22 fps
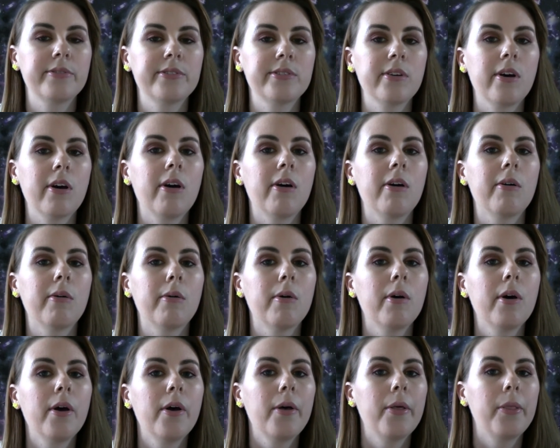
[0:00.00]

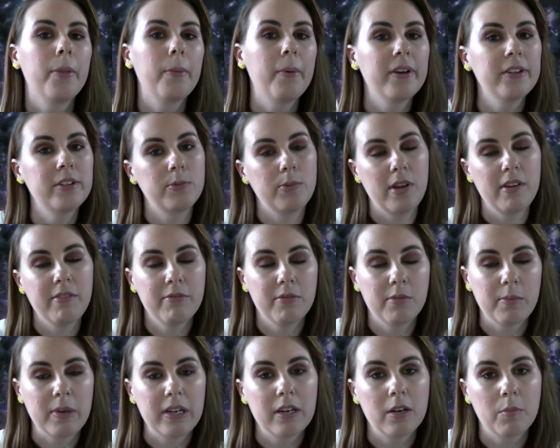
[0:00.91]
So the best way
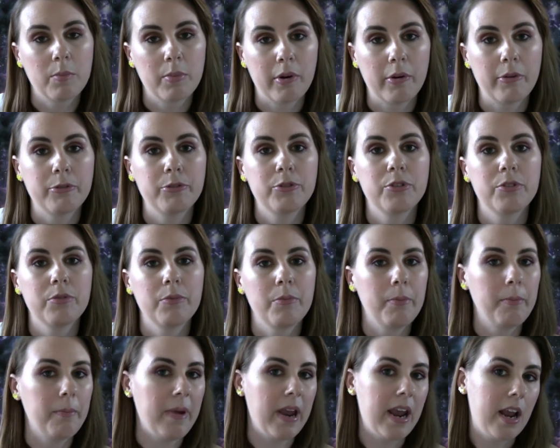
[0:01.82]
for me to approach
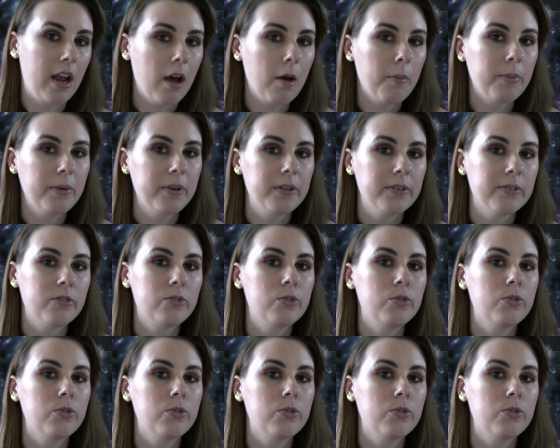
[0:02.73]
makeup is